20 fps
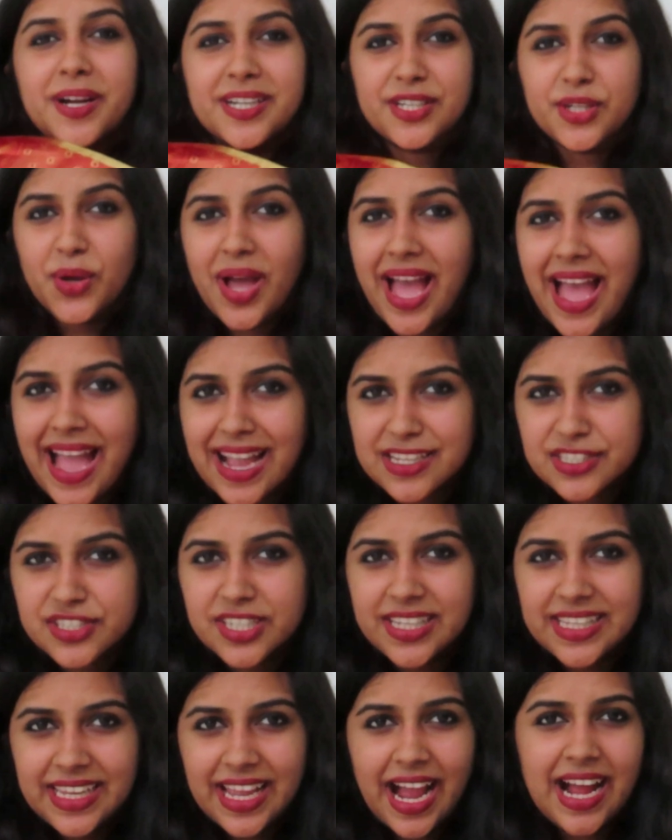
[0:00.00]
But to
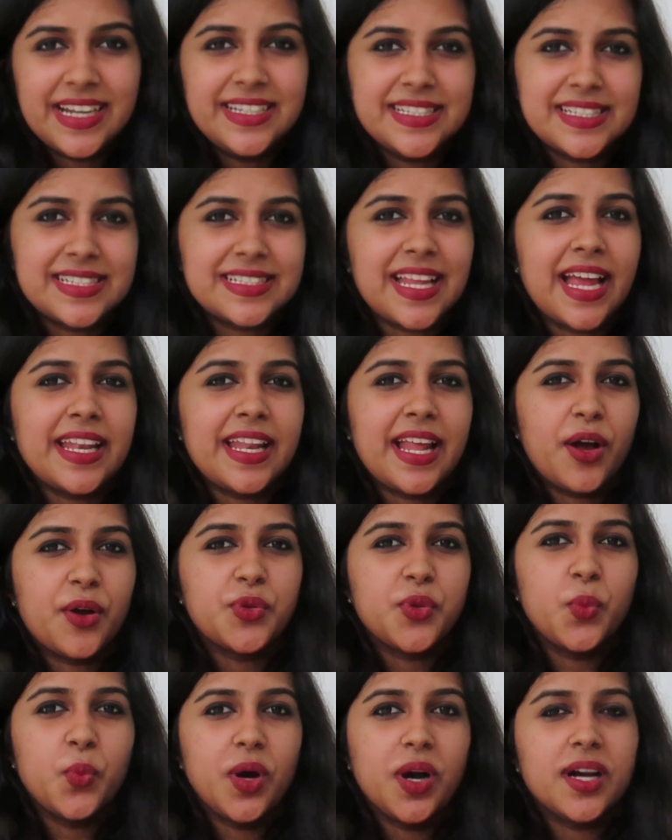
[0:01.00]
actually understand
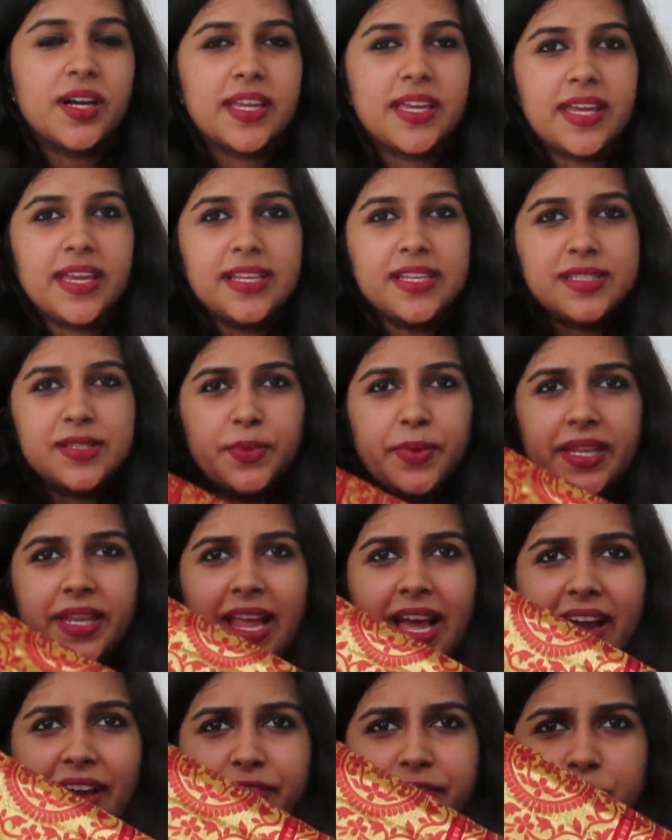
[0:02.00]
how the work is,
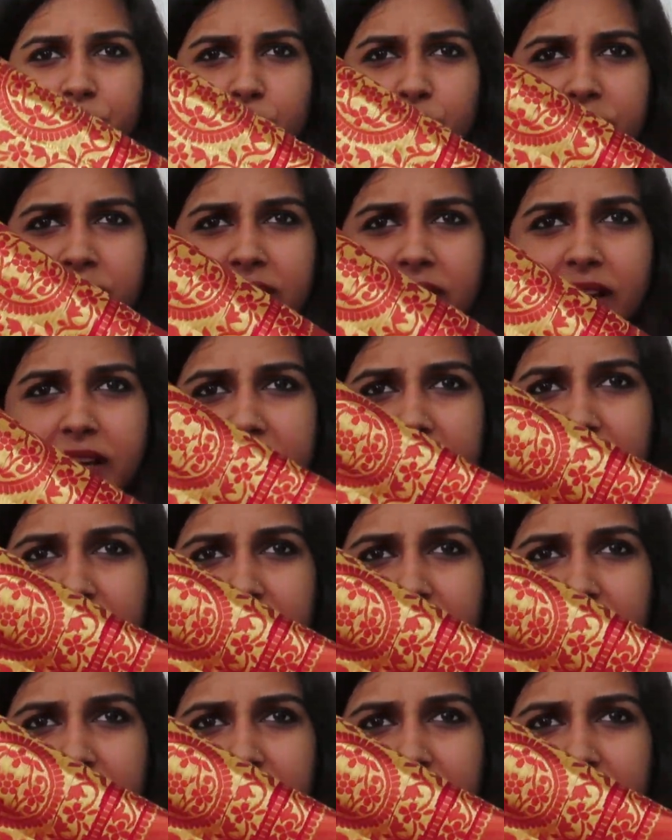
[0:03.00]
we'll have to turn